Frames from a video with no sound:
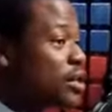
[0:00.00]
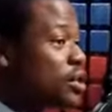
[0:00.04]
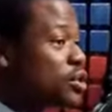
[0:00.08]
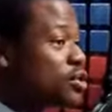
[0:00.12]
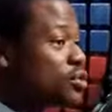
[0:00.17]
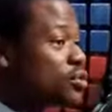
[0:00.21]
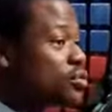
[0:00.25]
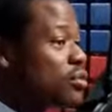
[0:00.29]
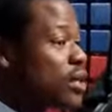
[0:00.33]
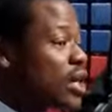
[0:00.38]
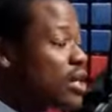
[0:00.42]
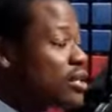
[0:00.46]

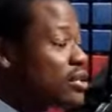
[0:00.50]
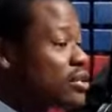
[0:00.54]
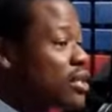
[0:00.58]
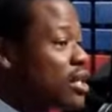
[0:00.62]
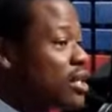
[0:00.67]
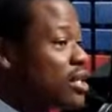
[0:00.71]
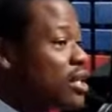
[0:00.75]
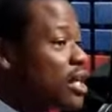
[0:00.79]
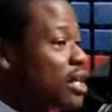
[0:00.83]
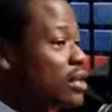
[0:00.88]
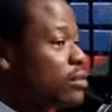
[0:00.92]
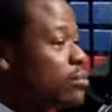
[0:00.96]
Adeosun, has
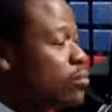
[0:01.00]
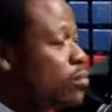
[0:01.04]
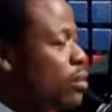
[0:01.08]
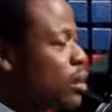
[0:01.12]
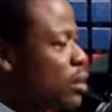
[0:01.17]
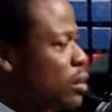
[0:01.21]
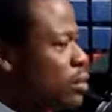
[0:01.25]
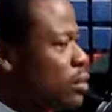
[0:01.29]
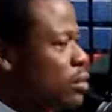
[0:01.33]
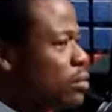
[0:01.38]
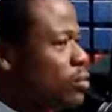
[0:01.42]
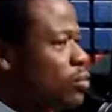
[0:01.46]
said that,
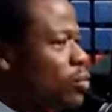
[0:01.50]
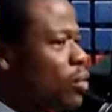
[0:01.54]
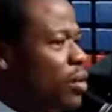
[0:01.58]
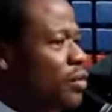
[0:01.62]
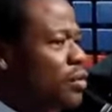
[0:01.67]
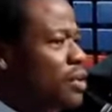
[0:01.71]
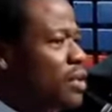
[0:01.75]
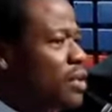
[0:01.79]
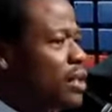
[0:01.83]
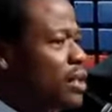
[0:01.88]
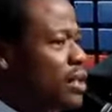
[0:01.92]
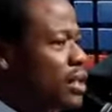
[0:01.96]
well, don't
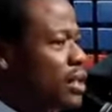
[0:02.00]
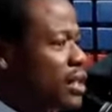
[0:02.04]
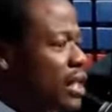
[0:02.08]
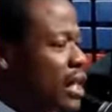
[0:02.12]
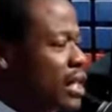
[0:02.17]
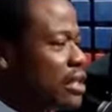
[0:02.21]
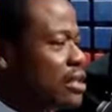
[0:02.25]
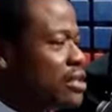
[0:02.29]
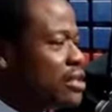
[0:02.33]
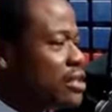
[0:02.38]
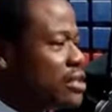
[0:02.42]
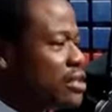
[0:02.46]
worry,
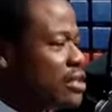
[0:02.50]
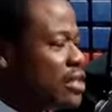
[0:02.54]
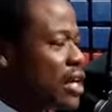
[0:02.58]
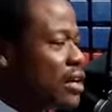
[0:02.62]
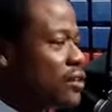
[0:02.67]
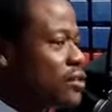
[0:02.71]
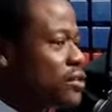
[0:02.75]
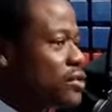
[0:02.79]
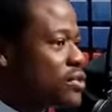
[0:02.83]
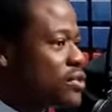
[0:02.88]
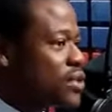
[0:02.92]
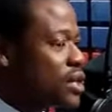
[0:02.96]
that's a
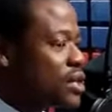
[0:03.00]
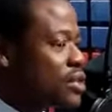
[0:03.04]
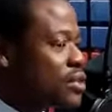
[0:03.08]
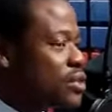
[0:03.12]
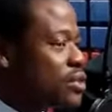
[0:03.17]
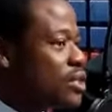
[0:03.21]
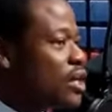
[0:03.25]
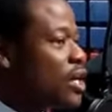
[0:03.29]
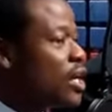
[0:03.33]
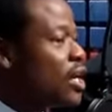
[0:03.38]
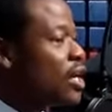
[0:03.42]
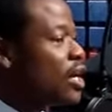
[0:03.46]

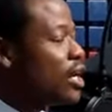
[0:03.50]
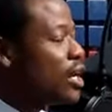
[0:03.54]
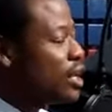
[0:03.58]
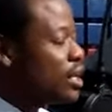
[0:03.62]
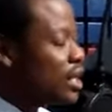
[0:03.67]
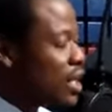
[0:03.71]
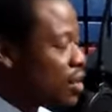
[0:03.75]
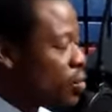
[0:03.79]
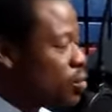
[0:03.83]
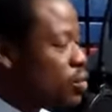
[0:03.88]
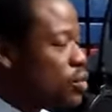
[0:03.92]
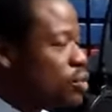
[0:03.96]
sacrosanct,
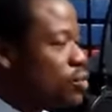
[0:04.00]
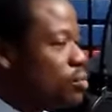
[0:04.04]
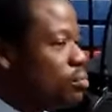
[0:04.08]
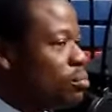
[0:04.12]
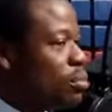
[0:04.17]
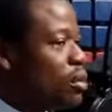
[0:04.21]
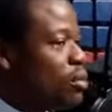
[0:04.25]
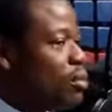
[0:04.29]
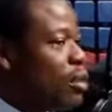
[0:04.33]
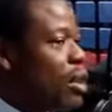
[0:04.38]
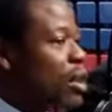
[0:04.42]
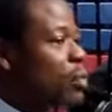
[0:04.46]
that
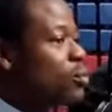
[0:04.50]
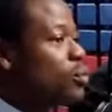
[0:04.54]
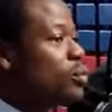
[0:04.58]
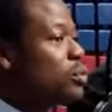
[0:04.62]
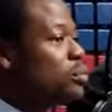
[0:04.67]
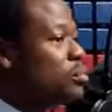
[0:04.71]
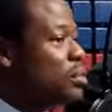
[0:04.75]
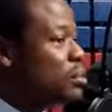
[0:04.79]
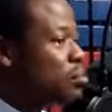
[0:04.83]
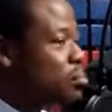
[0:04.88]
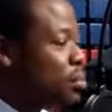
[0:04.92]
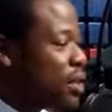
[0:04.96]
whistleblower will
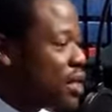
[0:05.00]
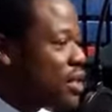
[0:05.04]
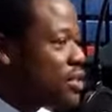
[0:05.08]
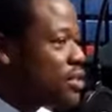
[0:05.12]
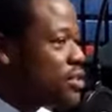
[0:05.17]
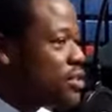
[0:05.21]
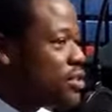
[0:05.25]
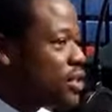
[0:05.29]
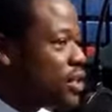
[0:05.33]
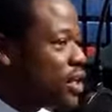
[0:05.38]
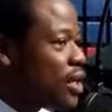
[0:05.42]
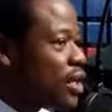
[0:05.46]
be paid.
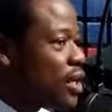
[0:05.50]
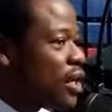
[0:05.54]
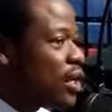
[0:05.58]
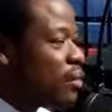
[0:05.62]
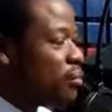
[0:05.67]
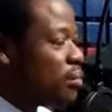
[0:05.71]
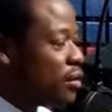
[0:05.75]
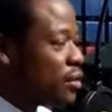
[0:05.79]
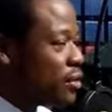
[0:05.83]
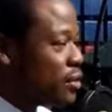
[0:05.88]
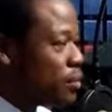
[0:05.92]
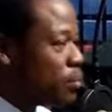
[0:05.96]

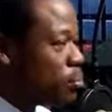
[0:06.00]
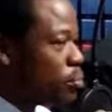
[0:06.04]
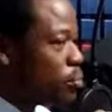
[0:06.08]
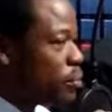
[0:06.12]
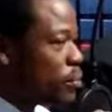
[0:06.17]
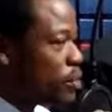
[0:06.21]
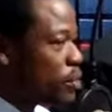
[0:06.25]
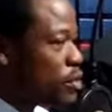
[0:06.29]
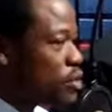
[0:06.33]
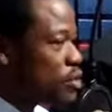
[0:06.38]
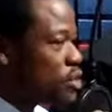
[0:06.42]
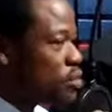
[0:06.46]
But a report
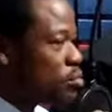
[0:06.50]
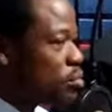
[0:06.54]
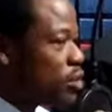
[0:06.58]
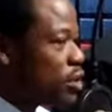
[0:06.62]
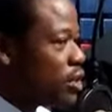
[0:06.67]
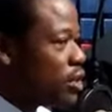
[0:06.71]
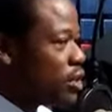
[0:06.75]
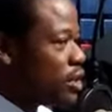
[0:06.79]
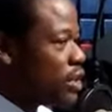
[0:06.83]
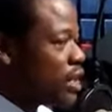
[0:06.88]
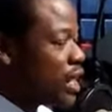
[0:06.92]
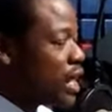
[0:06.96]
this
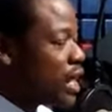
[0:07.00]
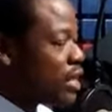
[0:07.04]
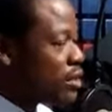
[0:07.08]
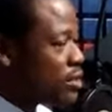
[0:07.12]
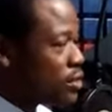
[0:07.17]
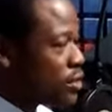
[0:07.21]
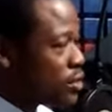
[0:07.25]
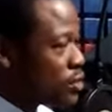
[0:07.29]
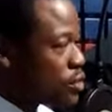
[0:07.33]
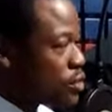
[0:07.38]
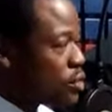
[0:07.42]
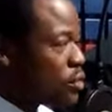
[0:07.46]
morning has
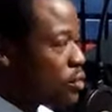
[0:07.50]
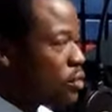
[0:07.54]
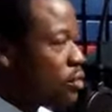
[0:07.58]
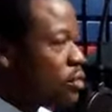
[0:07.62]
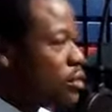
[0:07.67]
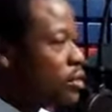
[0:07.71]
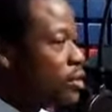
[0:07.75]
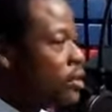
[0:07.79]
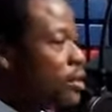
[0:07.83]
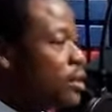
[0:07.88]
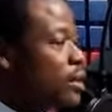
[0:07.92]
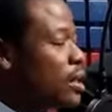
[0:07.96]
also
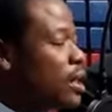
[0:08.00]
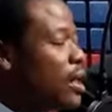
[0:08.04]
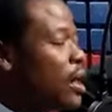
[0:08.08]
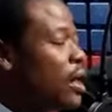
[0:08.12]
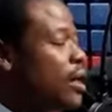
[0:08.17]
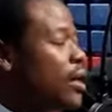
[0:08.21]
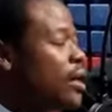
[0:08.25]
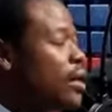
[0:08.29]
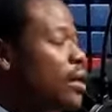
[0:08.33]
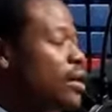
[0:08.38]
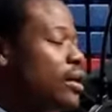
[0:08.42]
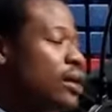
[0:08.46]

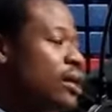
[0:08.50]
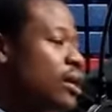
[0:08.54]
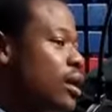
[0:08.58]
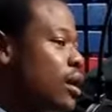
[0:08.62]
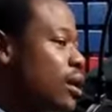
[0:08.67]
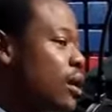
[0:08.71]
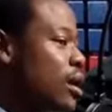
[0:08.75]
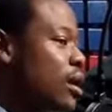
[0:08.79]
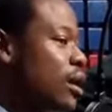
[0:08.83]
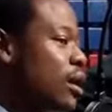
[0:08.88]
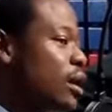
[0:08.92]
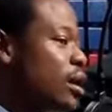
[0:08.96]

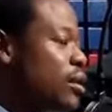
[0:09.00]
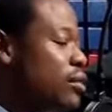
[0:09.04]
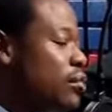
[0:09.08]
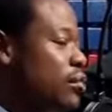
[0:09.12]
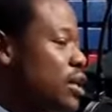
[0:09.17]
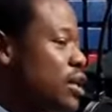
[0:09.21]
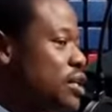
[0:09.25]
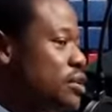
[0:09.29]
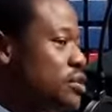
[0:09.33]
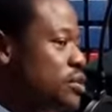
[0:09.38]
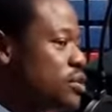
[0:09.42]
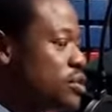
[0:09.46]

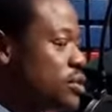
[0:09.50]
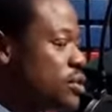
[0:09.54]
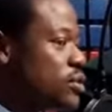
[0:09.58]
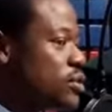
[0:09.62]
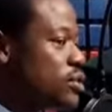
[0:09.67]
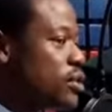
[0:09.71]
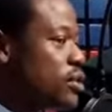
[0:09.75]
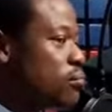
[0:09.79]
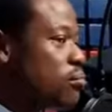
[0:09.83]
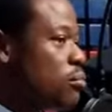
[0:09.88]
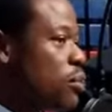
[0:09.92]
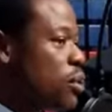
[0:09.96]
raised
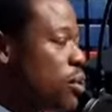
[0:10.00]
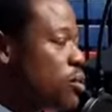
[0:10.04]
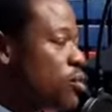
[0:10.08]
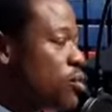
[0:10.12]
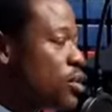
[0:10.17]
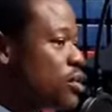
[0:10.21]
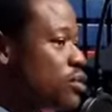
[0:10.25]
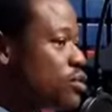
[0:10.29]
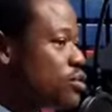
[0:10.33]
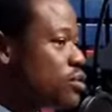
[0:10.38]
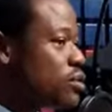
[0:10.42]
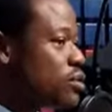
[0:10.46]
some more
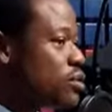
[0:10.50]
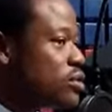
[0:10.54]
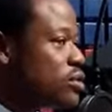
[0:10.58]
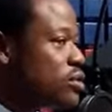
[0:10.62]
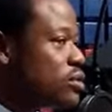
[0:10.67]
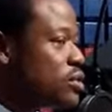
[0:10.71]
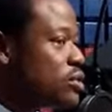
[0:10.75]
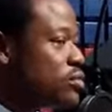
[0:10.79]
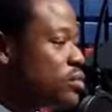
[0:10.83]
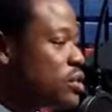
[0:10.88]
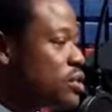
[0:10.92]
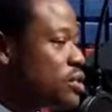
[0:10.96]

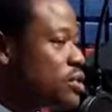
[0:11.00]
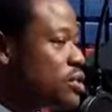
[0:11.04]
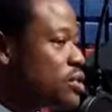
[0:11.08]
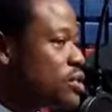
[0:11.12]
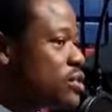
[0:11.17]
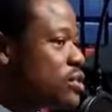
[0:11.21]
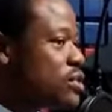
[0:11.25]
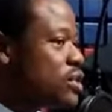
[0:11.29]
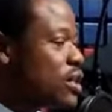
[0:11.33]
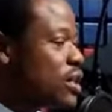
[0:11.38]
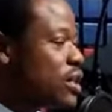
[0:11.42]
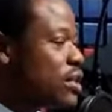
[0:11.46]
questions, which
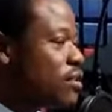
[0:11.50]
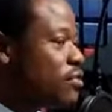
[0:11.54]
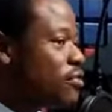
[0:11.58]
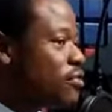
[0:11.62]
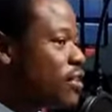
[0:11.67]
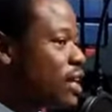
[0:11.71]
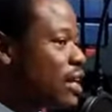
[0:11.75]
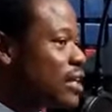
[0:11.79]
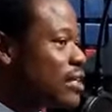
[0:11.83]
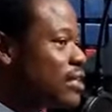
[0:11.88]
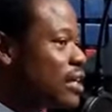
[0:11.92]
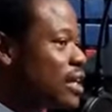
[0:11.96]
is the
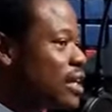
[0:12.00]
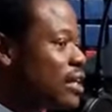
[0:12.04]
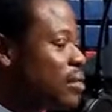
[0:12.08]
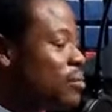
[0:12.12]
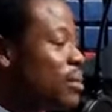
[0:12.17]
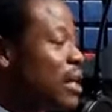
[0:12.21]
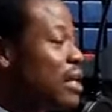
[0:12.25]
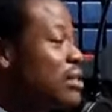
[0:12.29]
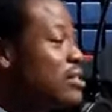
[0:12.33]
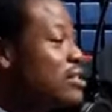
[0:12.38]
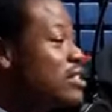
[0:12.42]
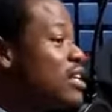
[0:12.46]
fact that
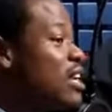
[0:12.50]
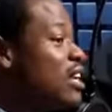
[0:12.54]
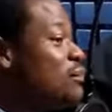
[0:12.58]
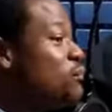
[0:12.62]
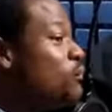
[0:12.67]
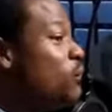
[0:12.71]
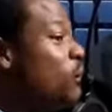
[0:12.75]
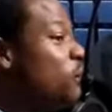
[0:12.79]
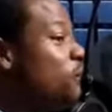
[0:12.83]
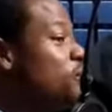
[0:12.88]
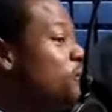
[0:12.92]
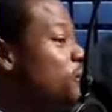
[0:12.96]
about 10
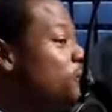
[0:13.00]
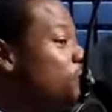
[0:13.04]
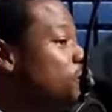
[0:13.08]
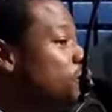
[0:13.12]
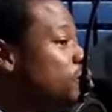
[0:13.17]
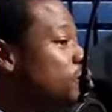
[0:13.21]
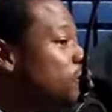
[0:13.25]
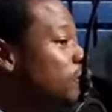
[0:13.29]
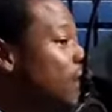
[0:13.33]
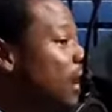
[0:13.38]
more people